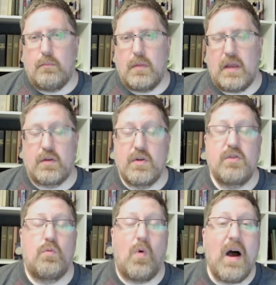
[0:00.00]
And the
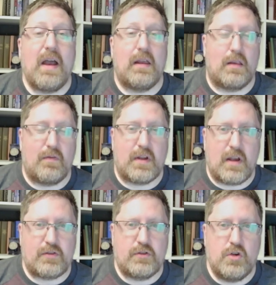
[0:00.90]
reason why I love the
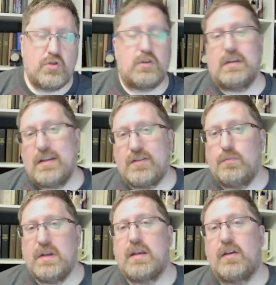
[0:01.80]
Constitution isn't
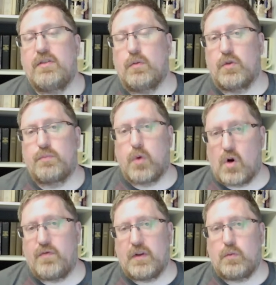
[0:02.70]
because it was
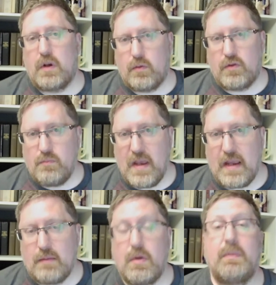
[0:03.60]
perfect when it was
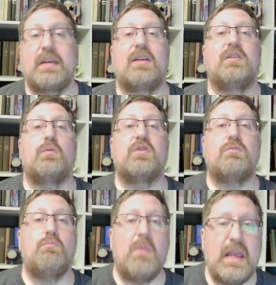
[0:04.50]
made, but because it was
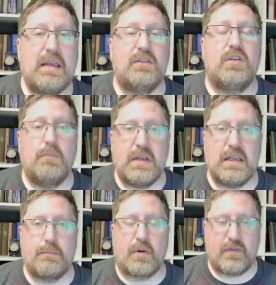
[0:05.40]
made to be
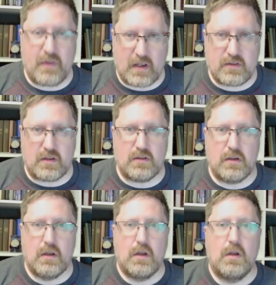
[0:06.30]
perfected.
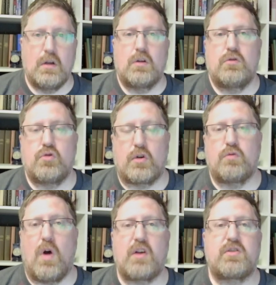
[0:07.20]
George
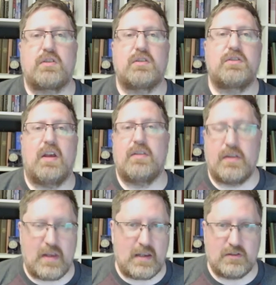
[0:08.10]
Washington said that
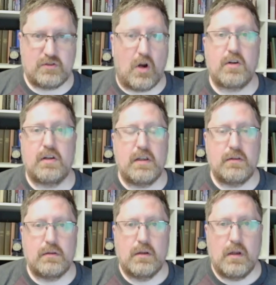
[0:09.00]
they started it
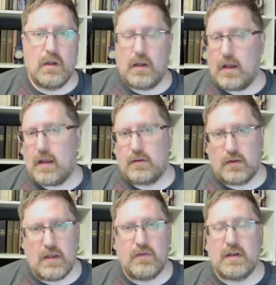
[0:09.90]
and
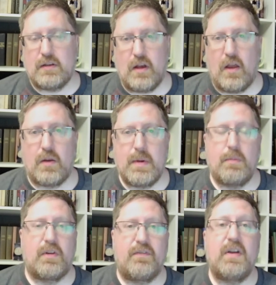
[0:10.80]
leaving it to other people
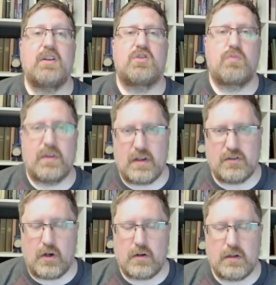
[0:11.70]
to finish what they
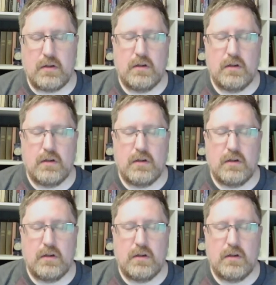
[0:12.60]
started.